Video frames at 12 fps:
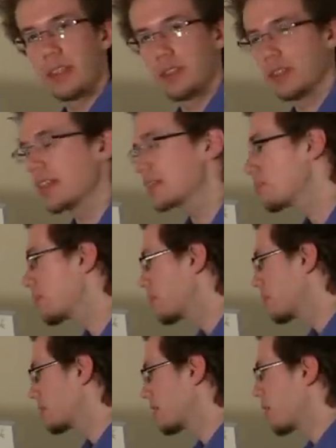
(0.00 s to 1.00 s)
So that's pretty
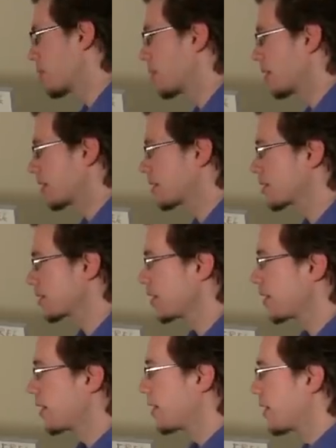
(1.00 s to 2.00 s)
much how it works.
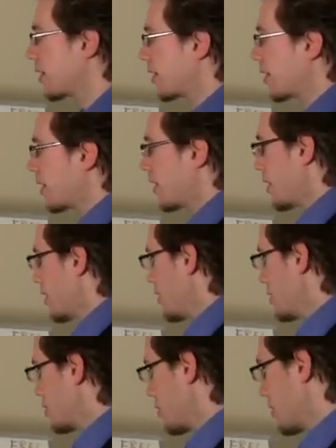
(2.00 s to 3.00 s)

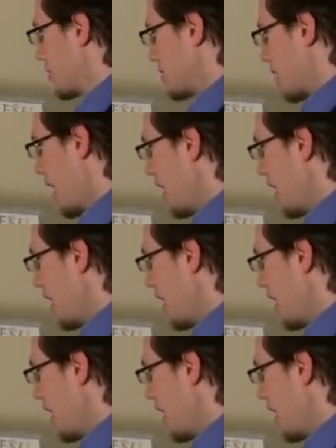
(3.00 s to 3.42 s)
So there's